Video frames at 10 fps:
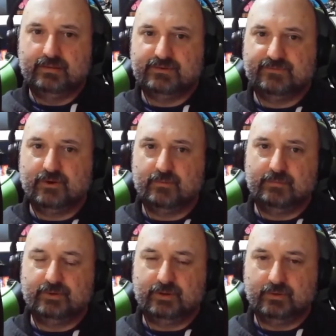film
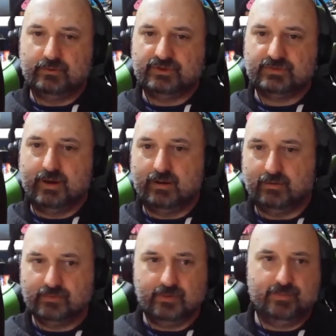I'm doing called Smile? I
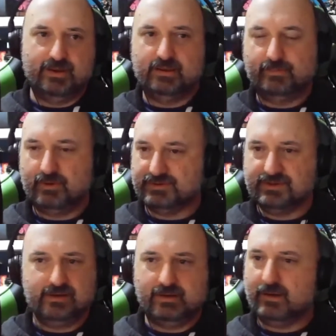just want to play the boss. There's
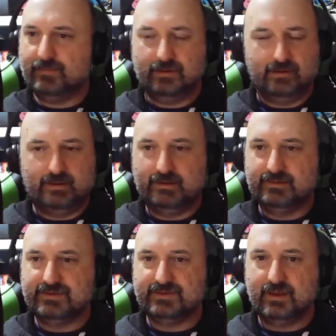only a couple of
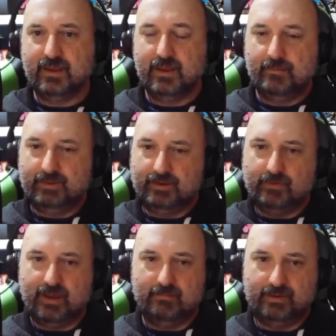lines, but it'll
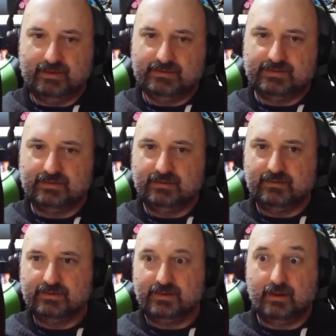get me
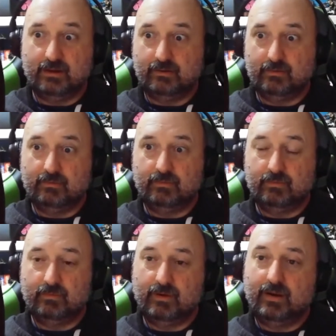to know
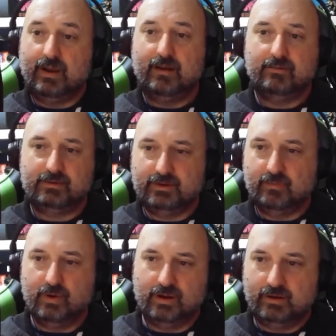how you
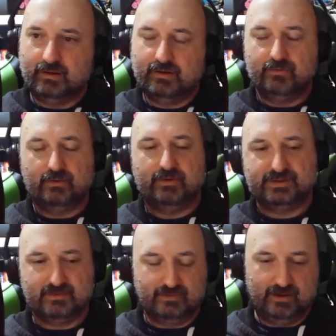work and all the
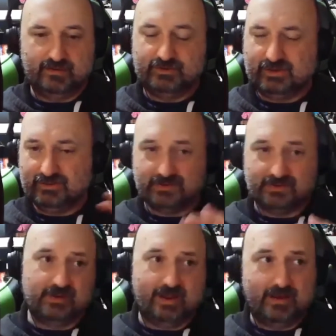rest of it. And she
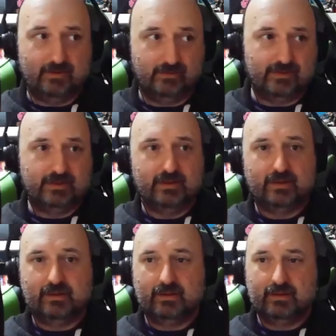just nailed
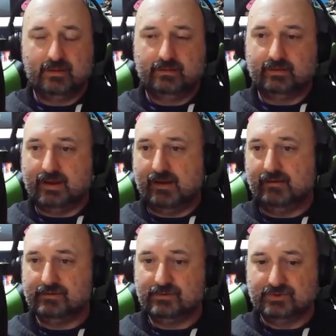the
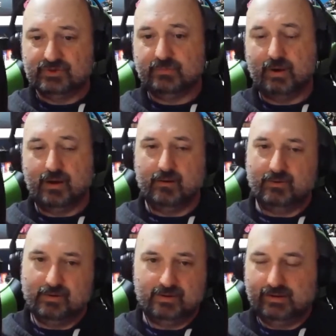character in Smile,
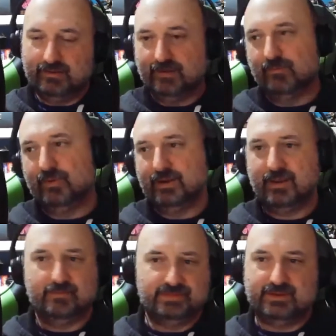and then when it
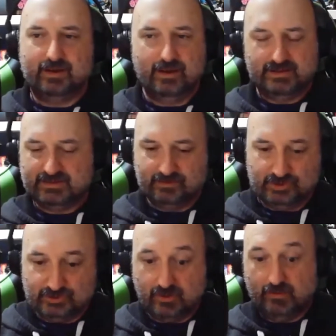came to Dead Air, I said
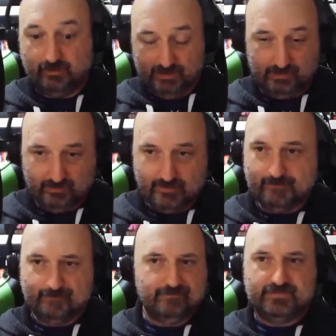she's got to be
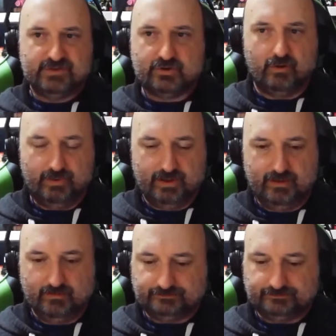in it.